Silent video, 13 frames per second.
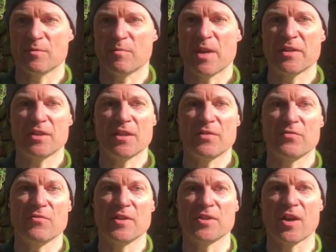basically
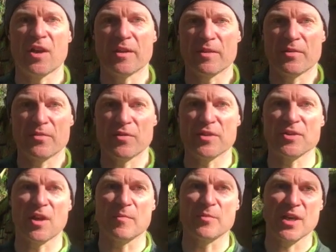three
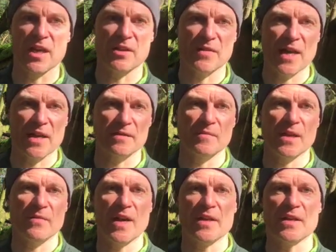times that
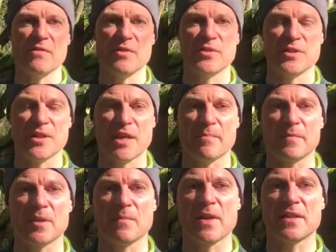of our nearest
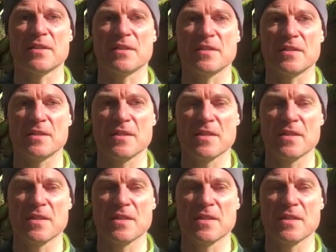competitors.